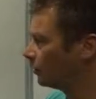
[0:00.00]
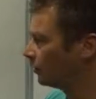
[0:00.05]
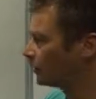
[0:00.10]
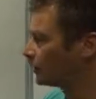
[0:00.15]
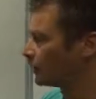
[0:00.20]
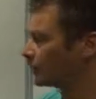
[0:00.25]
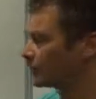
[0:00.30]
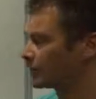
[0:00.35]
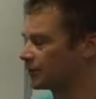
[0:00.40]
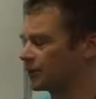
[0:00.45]
We
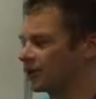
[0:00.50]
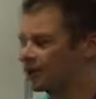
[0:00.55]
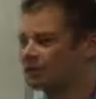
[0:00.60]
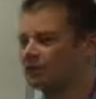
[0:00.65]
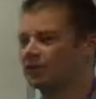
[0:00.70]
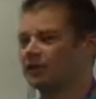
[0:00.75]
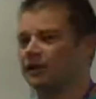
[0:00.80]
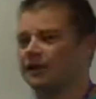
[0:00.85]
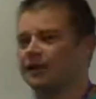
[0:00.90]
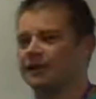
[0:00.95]
can
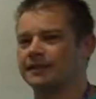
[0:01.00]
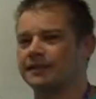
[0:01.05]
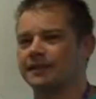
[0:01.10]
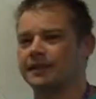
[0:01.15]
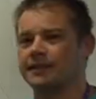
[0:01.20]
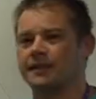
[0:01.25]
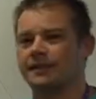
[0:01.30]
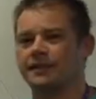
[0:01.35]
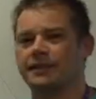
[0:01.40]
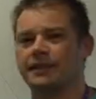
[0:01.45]
conceptualize
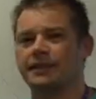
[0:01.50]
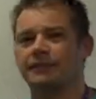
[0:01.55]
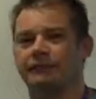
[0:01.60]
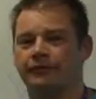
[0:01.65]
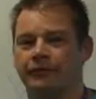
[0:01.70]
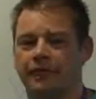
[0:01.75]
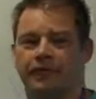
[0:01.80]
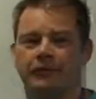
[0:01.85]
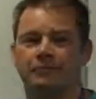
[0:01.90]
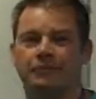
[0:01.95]
that as the
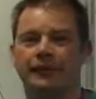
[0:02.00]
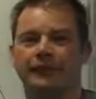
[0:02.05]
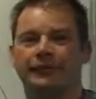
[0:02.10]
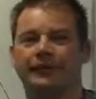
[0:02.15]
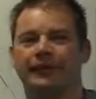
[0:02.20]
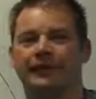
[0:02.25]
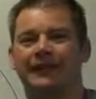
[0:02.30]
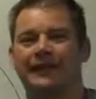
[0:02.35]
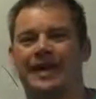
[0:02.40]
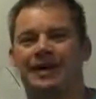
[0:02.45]

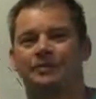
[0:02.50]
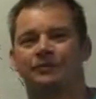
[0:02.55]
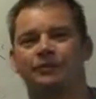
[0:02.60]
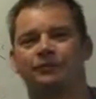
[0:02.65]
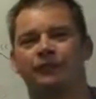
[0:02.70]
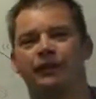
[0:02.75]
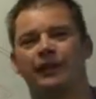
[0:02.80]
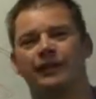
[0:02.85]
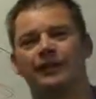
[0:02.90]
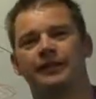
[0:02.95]
environmental
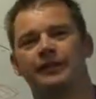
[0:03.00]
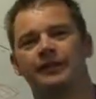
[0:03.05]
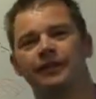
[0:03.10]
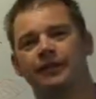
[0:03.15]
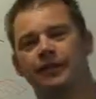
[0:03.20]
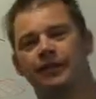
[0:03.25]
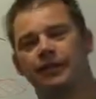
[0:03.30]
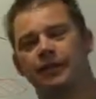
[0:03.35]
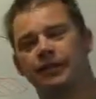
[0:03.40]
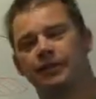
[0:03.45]
lapse rate.
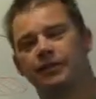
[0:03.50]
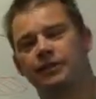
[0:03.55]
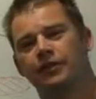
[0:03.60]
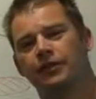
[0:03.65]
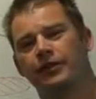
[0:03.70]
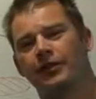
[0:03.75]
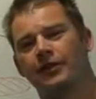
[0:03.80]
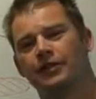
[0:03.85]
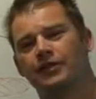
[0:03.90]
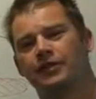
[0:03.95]

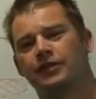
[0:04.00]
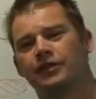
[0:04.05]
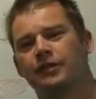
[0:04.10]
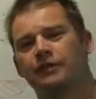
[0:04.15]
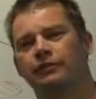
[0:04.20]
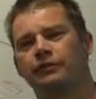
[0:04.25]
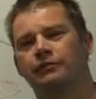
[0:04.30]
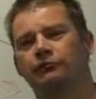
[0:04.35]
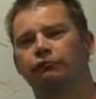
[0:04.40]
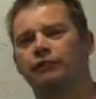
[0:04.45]
So that's
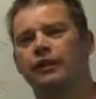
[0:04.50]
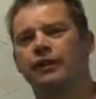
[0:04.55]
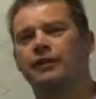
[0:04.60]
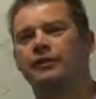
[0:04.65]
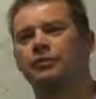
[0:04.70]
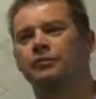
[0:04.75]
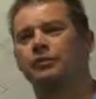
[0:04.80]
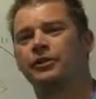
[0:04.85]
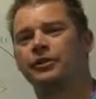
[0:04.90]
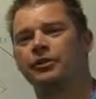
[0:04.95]
the
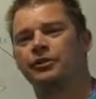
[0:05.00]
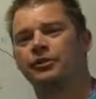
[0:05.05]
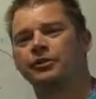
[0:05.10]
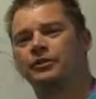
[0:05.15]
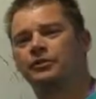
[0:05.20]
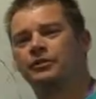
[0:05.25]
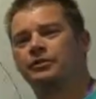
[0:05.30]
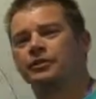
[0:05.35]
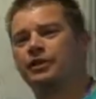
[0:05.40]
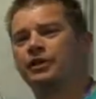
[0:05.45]
rate at which
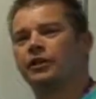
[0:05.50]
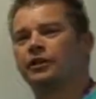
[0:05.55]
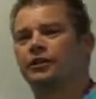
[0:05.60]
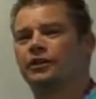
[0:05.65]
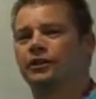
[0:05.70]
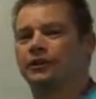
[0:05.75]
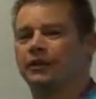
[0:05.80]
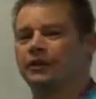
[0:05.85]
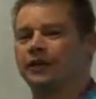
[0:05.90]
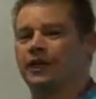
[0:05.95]

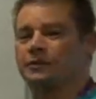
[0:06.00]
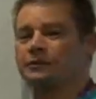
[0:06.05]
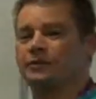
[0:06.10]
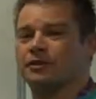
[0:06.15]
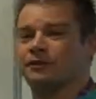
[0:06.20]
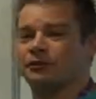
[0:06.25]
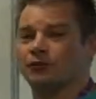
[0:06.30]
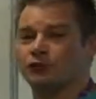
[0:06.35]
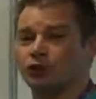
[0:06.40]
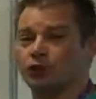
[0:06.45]
the
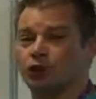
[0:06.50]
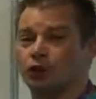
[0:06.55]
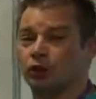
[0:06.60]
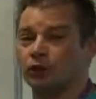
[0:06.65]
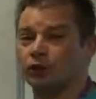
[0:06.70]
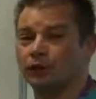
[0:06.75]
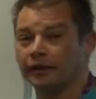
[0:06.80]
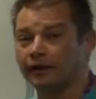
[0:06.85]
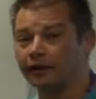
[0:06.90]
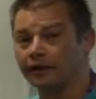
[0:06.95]
atmosphere is
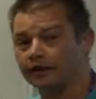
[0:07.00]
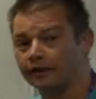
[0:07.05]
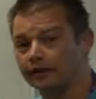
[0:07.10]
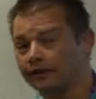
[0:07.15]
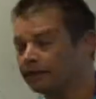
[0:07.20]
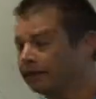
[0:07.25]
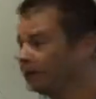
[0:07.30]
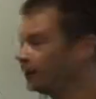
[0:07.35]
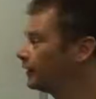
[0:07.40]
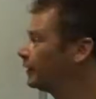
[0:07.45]

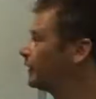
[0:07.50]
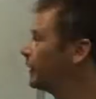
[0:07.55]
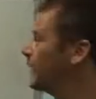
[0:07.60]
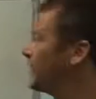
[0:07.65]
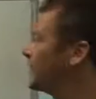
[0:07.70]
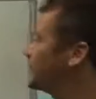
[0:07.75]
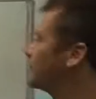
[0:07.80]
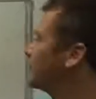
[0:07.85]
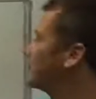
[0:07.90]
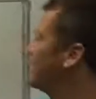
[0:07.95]
cooling
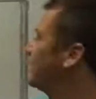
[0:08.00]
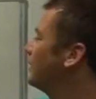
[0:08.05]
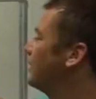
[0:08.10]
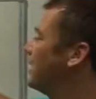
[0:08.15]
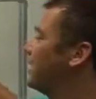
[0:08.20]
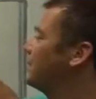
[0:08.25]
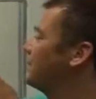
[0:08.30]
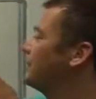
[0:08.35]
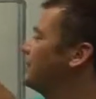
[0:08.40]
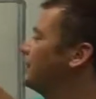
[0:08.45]
as we
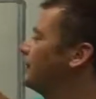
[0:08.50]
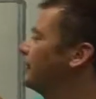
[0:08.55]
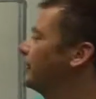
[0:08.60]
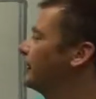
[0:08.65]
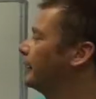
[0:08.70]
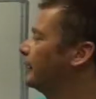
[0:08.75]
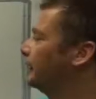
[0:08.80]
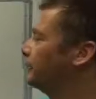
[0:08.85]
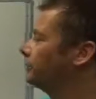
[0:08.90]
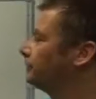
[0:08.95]
go up in
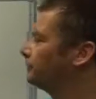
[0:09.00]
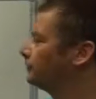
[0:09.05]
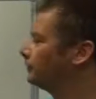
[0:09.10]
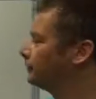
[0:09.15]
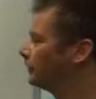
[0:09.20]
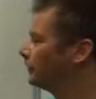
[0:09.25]
the air.